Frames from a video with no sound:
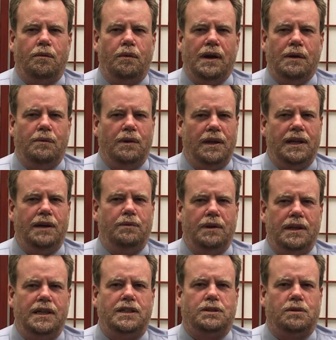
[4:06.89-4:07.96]
we
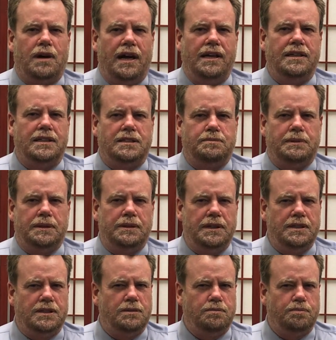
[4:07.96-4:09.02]
really try this
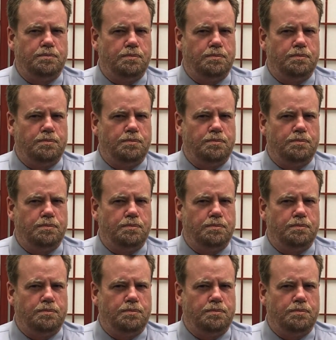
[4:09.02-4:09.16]
period to